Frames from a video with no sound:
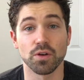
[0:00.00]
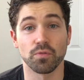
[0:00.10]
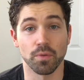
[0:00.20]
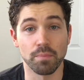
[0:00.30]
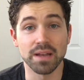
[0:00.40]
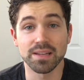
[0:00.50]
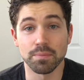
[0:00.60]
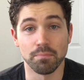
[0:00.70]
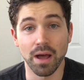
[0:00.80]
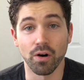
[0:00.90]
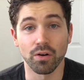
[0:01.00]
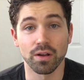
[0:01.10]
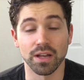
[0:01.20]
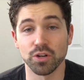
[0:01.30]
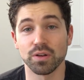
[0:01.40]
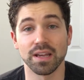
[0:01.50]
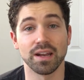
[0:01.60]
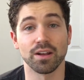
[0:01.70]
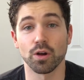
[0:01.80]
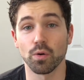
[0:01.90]
fermented milk, and you can get
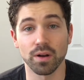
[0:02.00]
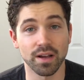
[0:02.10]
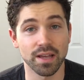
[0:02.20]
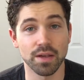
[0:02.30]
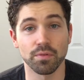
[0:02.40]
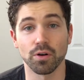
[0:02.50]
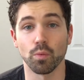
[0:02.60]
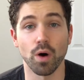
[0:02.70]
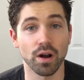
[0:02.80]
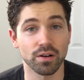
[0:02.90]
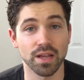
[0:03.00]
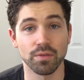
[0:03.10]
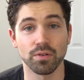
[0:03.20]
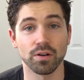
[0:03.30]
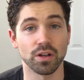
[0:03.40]
it coconut kefir or water kefir.